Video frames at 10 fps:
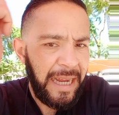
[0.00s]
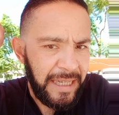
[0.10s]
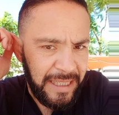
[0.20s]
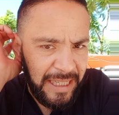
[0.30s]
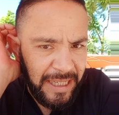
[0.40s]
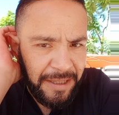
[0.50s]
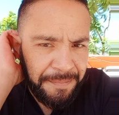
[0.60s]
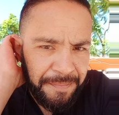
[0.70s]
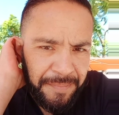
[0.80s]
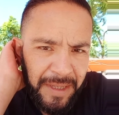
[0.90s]
idea
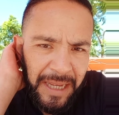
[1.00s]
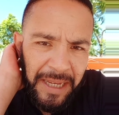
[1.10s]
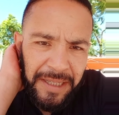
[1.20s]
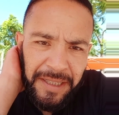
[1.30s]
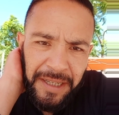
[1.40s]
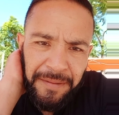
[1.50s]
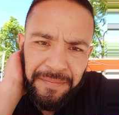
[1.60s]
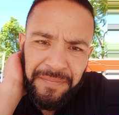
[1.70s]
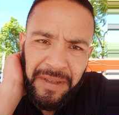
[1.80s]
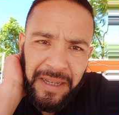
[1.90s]
and
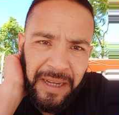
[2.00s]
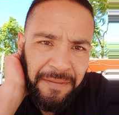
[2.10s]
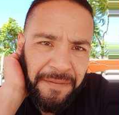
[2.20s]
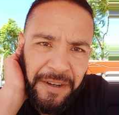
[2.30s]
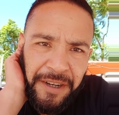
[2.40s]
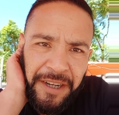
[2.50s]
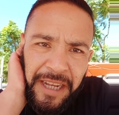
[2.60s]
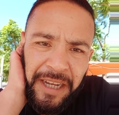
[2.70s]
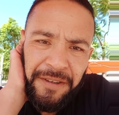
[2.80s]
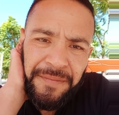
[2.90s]
um, I figured it
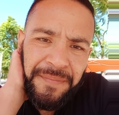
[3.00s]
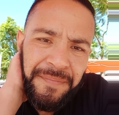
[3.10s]
out.